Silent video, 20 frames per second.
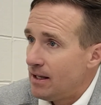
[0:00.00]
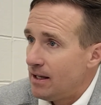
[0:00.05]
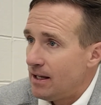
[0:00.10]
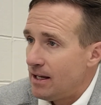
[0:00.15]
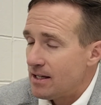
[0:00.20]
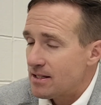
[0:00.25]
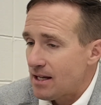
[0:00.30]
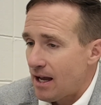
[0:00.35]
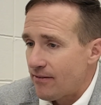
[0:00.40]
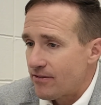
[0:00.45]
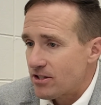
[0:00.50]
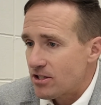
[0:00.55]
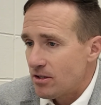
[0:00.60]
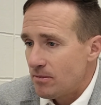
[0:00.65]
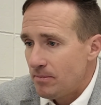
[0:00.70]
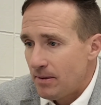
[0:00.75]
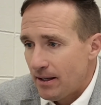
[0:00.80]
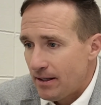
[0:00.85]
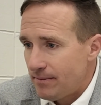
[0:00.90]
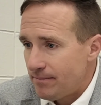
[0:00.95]
He's obviously
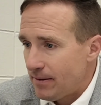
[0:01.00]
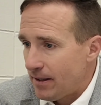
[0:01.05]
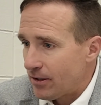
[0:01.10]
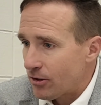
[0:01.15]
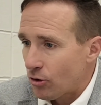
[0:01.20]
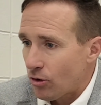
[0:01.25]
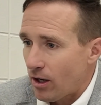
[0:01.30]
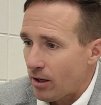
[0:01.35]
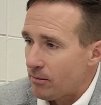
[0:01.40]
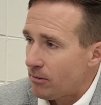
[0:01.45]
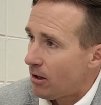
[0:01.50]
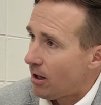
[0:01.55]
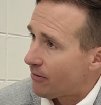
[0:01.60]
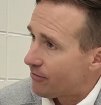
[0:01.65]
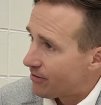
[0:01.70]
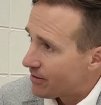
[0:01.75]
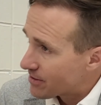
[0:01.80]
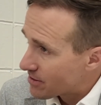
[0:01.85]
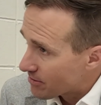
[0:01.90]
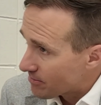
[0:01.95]
been an incredible
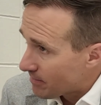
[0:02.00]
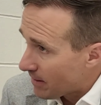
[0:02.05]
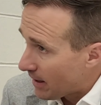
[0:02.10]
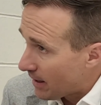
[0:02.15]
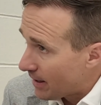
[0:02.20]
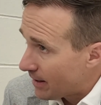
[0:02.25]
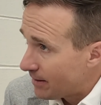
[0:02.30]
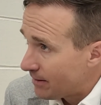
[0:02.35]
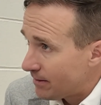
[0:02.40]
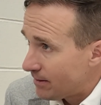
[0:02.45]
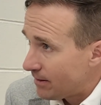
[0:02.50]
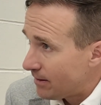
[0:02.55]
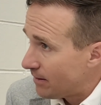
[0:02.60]
offensive mind,